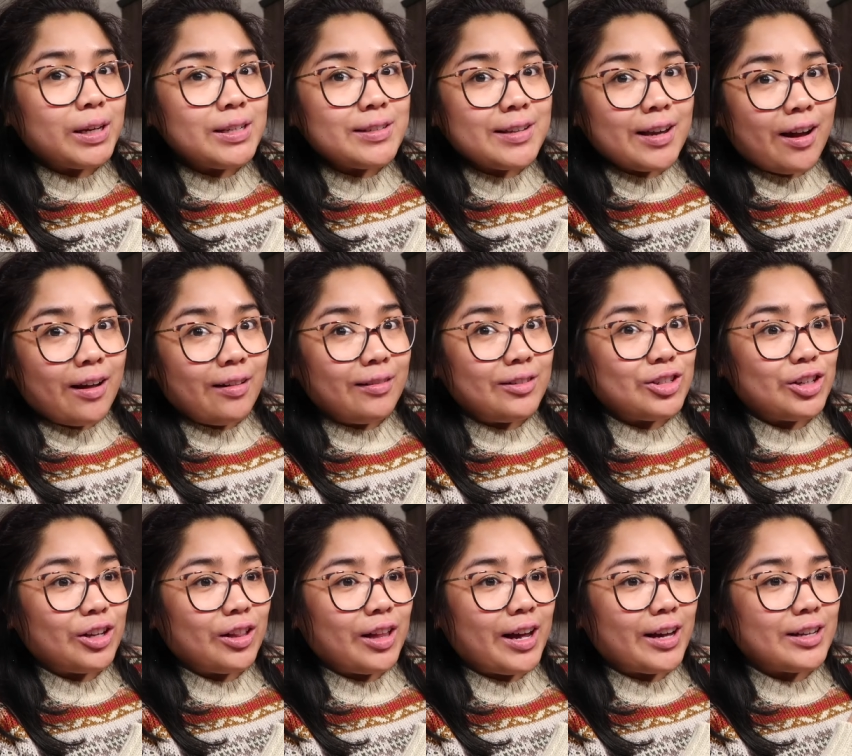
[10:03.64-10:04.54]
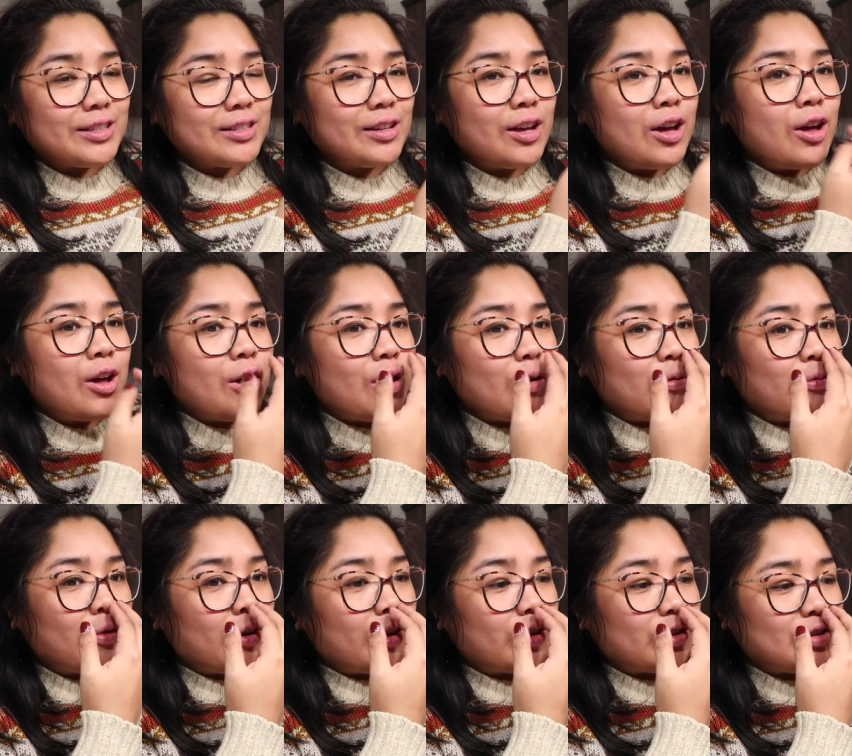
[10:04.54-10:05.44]
my psychology class,
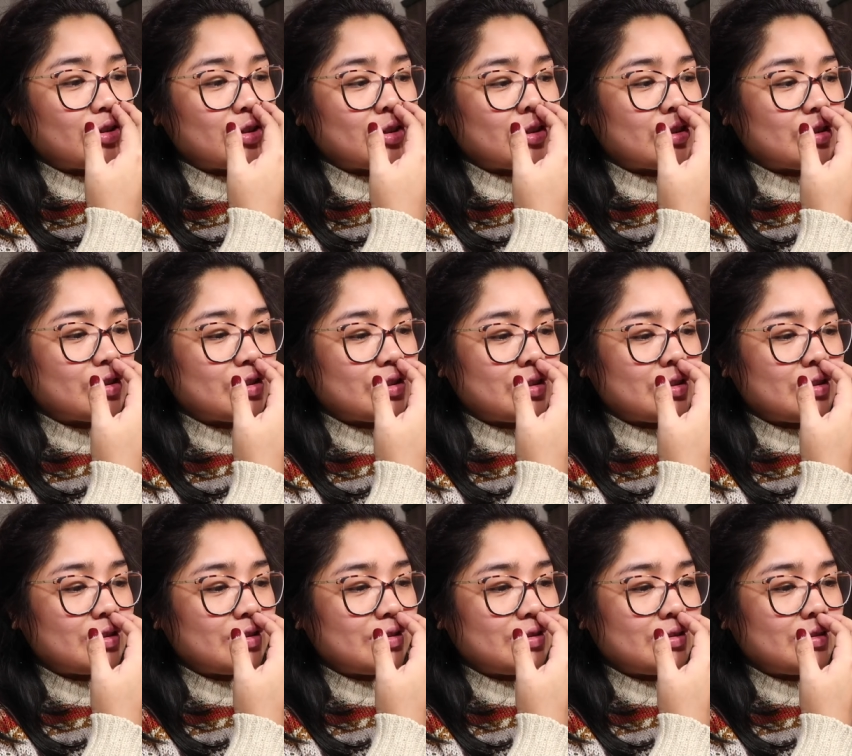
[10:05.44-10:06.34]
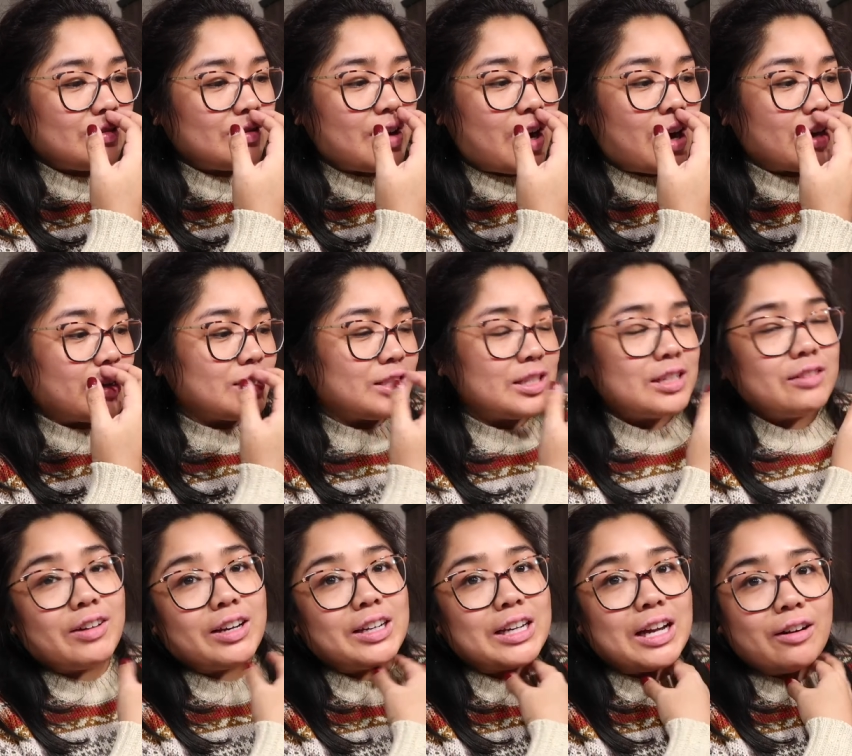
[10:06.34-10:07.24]
which
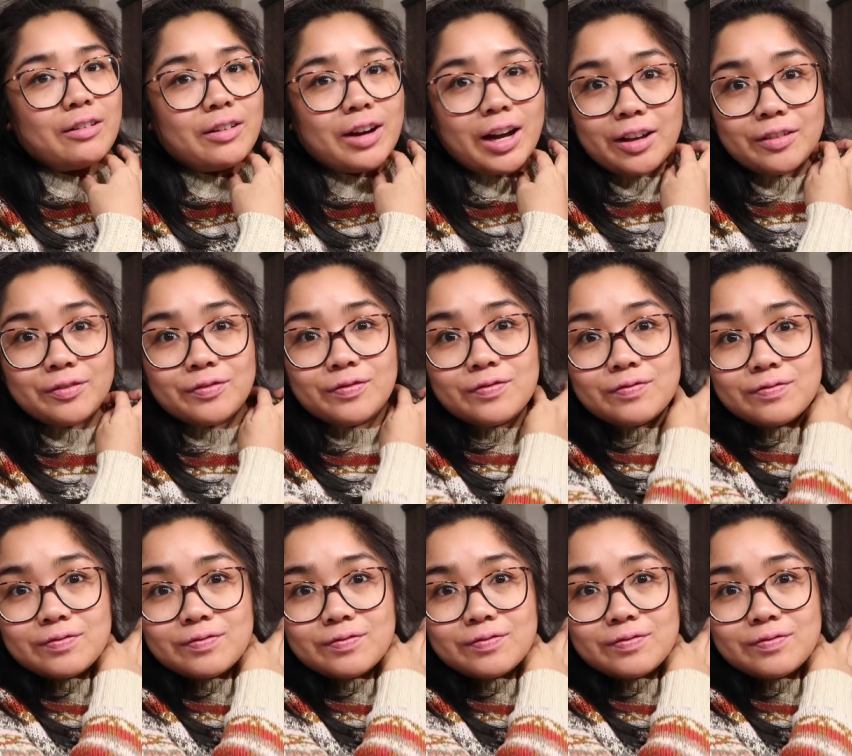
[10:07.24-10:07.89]
honestly right now, I,